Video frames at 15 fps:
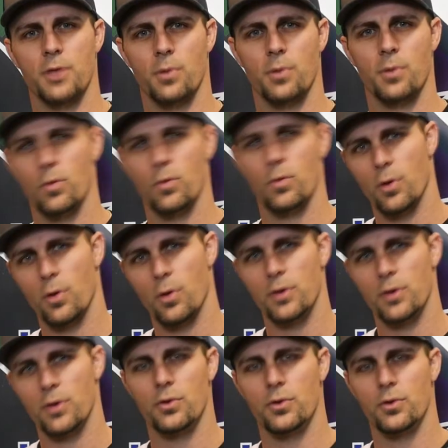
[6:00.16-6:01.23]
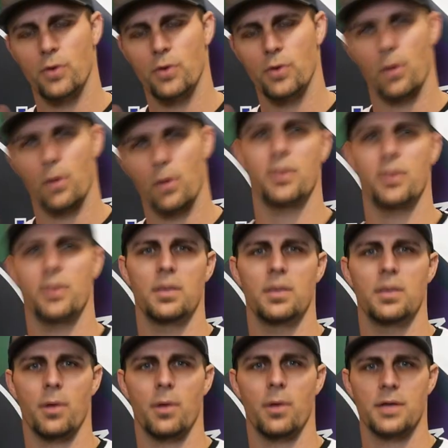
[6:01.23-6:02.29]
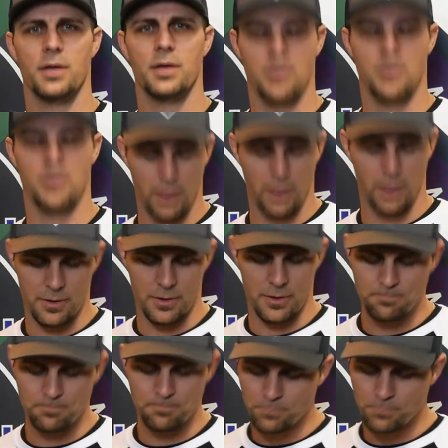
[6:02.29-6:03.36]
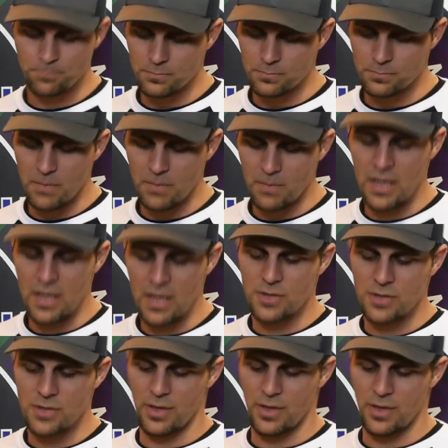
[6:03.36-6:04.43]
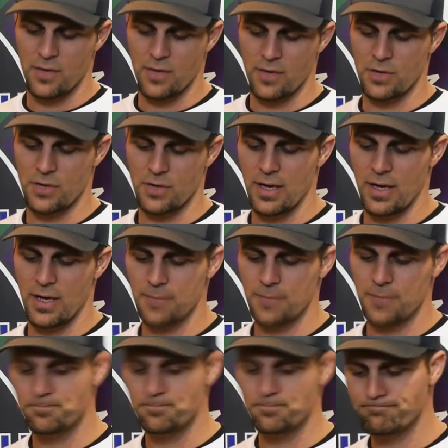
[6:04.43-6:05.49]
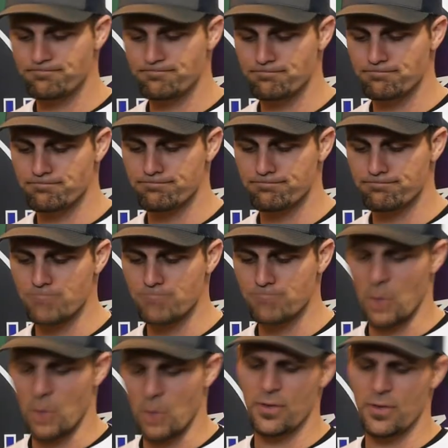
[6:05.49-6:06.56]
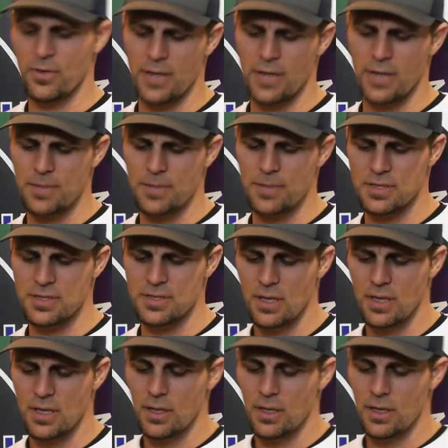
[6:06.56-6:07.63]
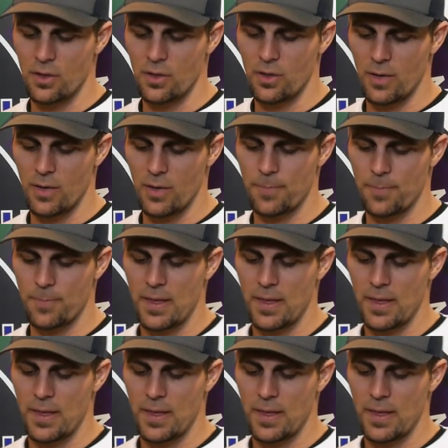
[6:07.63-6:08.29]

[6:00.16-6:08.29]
group and only do 2, that way we can keep our eyes on the players. So that covers our hitting, our fielding options. You know what?